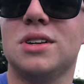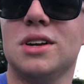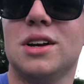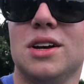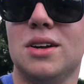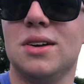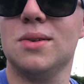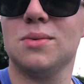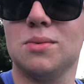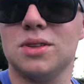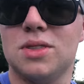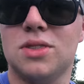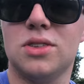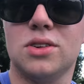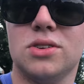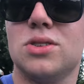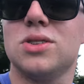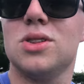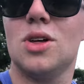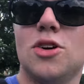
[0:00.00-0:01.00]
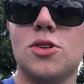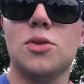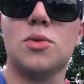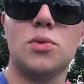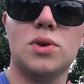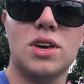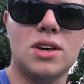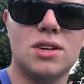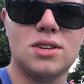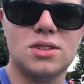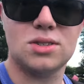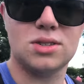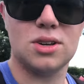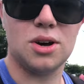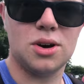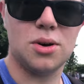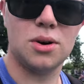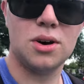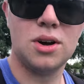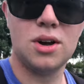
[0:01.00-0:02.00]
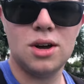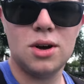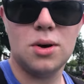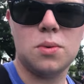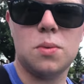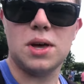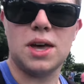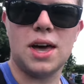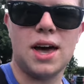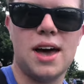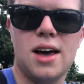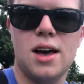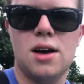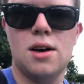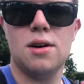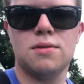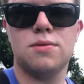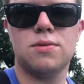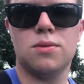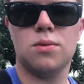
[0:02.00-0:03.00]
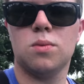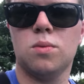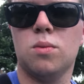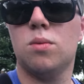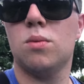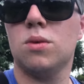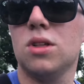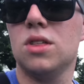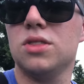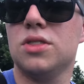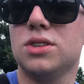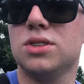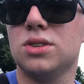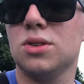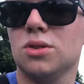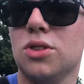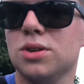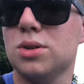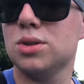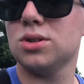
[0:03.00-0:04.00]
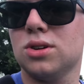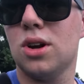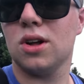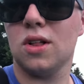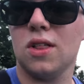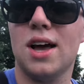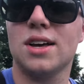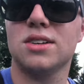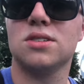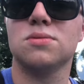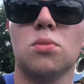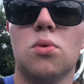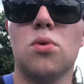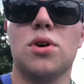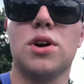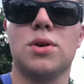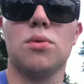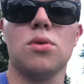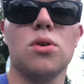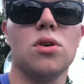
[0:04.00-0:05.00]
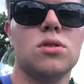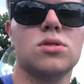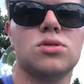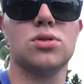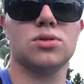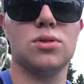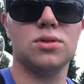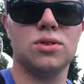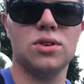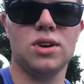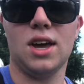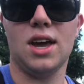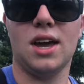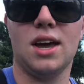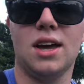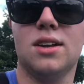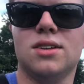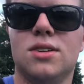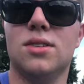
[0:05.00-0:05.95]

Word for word: done with this long week. So we have this this is our last morning rehearsal, and